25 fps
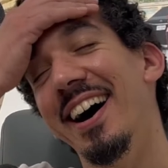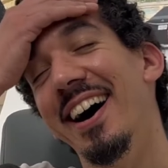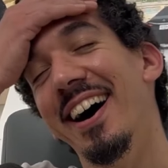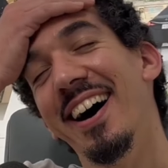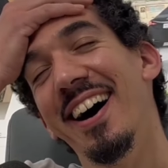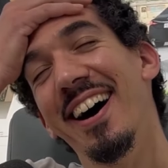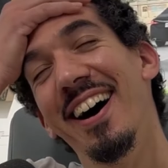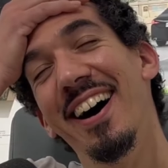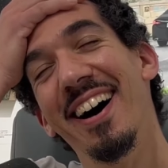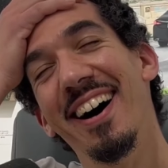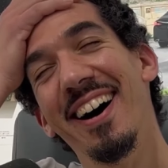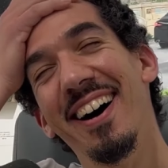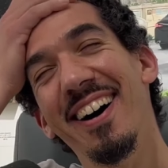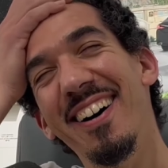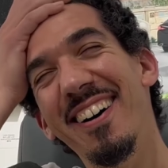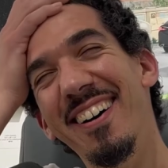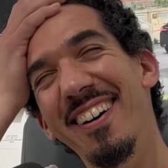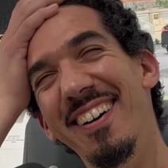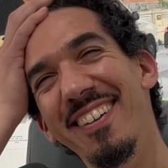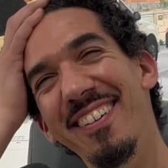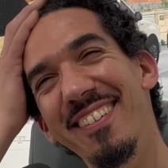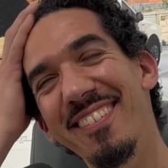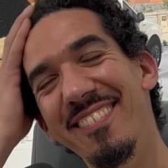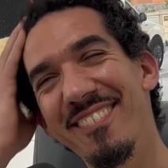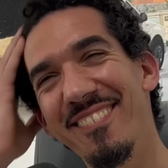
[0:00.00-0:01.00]
I was like,
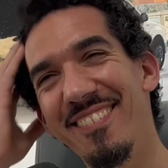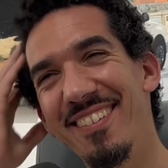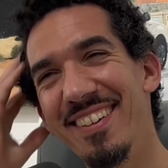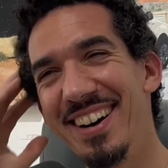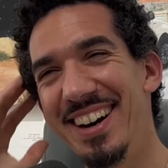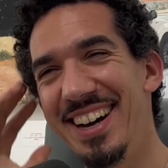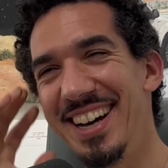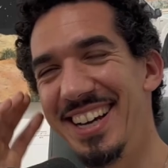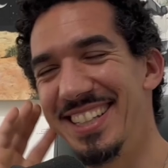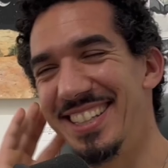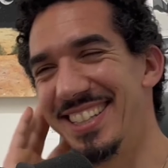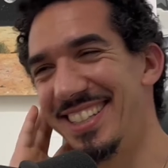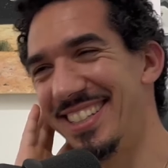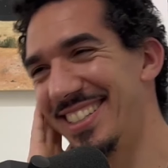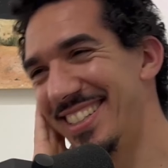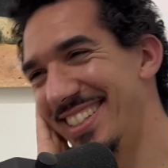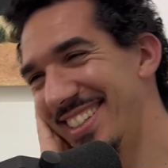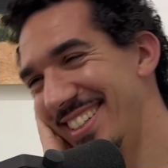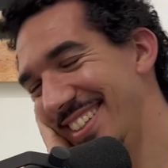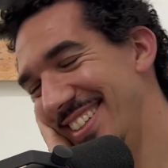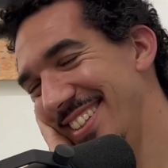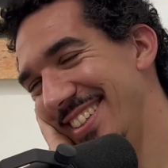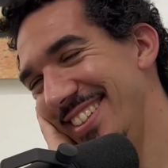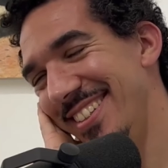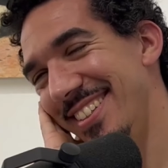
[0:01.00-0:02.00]
wow,
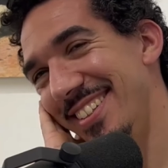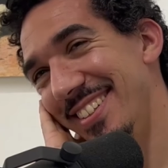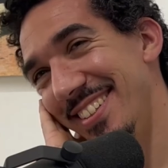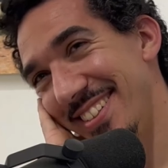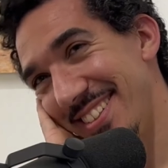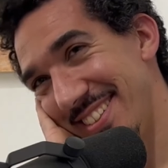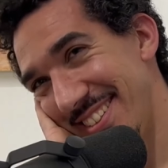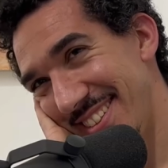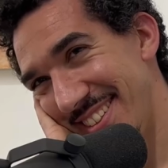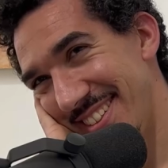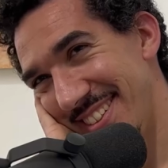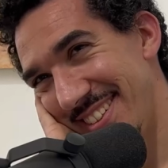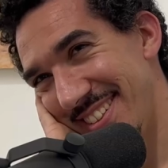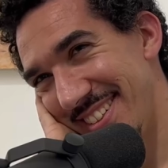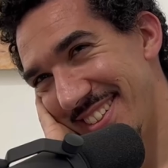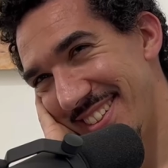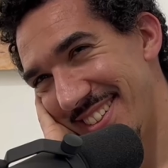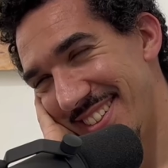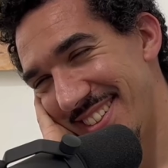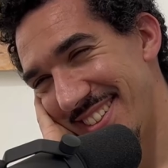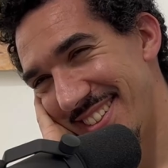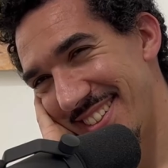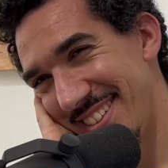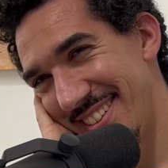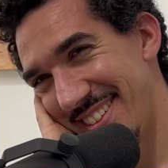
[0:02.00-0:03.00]
what? it was so
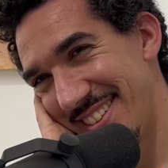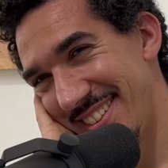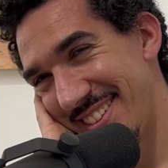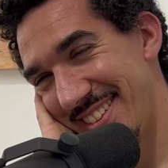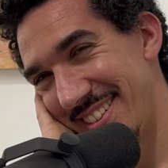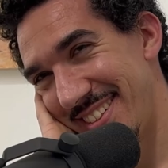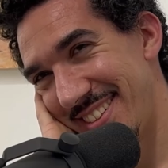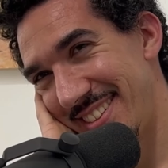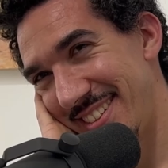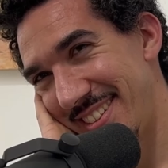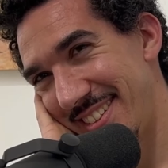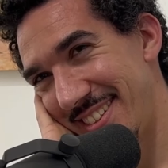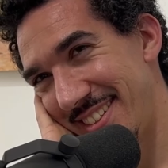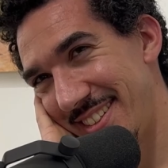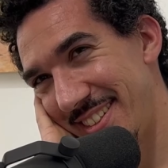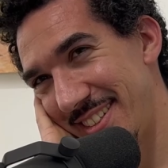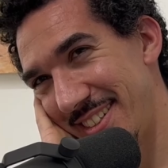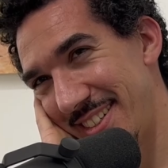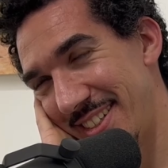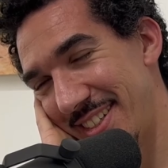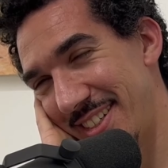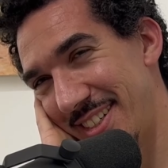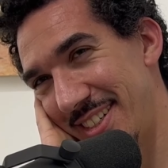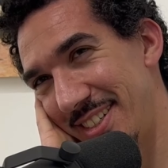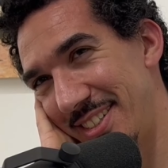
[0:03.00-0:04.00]
crazy. And
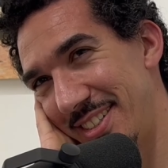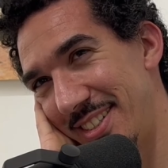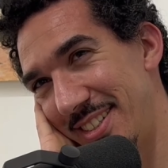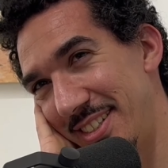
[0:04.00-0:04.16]
Spirit told me